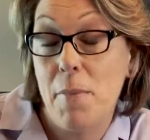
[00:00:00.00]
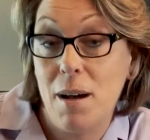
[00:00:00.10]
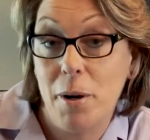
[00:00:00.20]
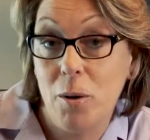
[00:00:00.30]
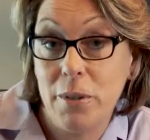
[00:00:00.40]
my
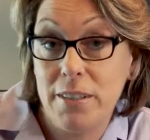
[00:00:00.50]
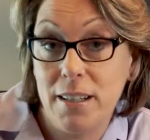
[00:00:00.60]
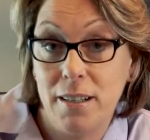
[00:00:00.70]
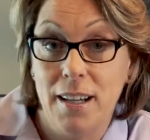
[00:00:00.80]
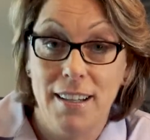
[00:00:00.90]
mom always
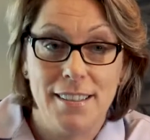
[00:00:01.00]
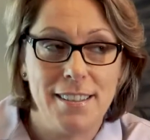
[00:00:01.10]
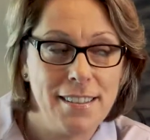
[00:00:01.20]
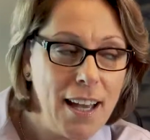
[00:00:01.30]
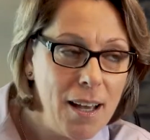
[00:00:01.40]
yelling,
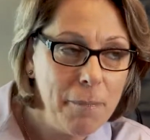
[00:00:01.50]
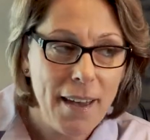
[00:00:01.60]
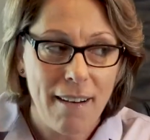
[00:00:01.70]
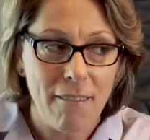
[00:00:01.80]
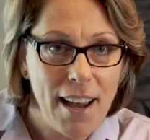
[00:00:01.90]
Stop
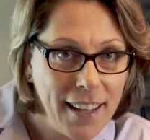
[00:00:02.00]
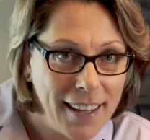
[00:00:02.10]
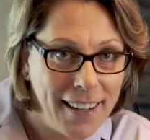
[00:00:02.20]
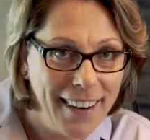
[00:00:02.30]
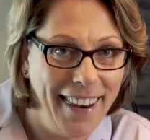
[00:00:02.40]
that racket!